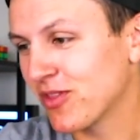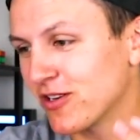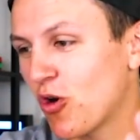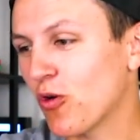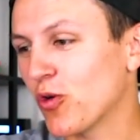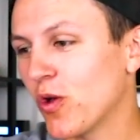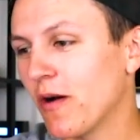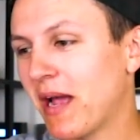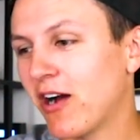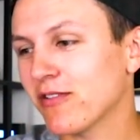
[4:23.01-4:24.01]
the total
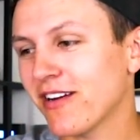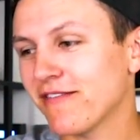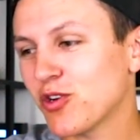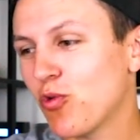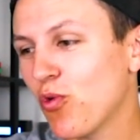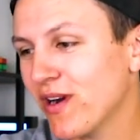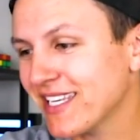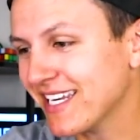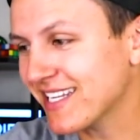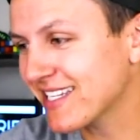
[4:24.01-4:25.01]
amount of
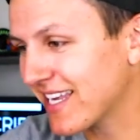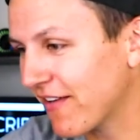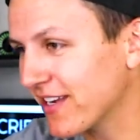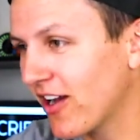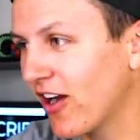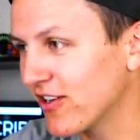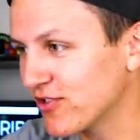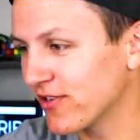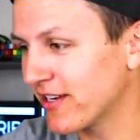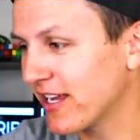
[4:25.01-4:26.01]

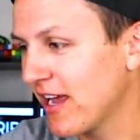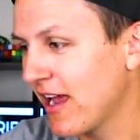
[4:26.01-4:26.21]
2,700.